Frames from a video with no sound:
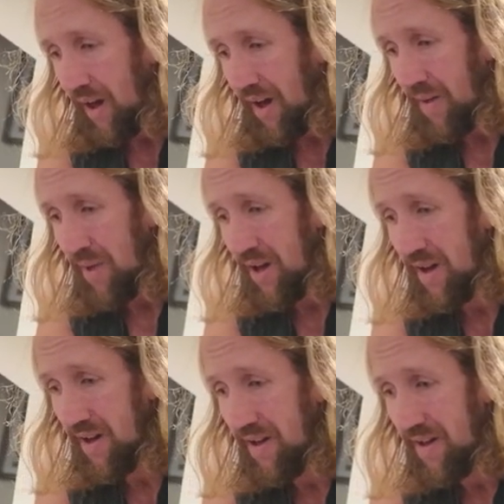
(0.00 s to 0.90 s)

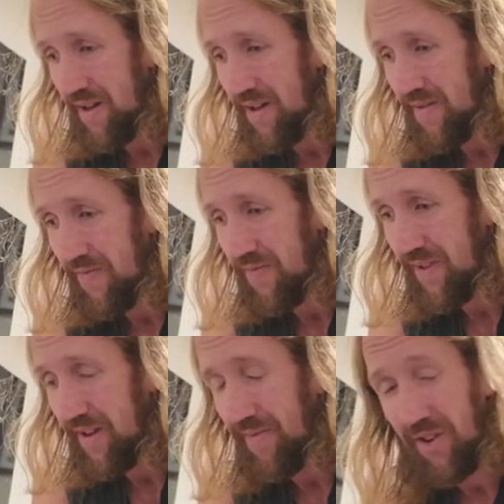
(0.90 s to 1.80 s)

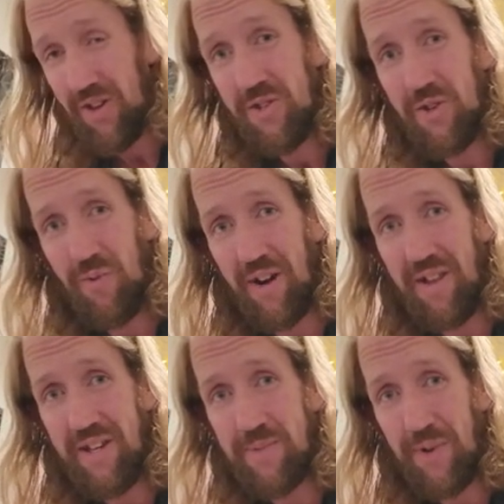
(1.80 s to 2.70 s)
If I could do one
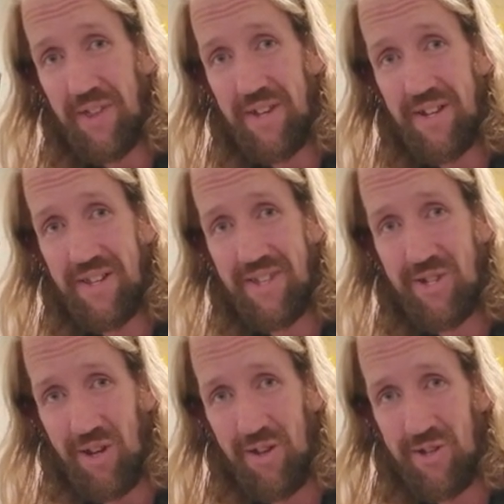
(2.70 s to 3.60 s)
of these by the end of the
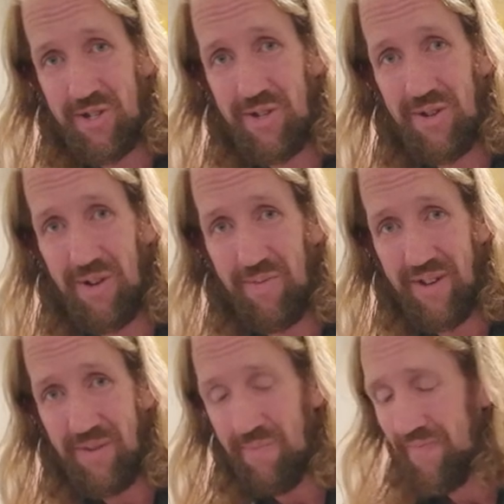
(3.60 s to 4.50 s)
challenge, I'll
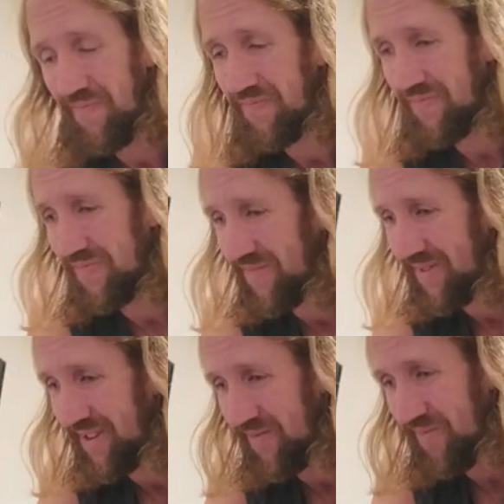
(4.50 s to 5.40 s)
be
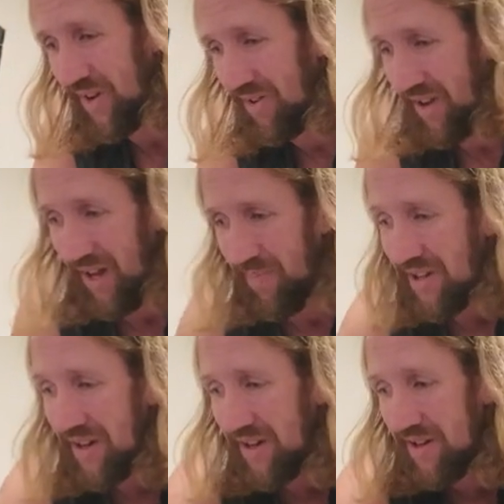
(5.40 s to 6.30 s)
very
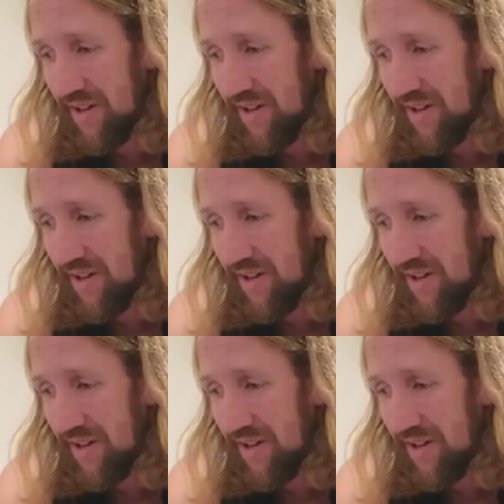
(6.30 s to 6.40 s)
happy.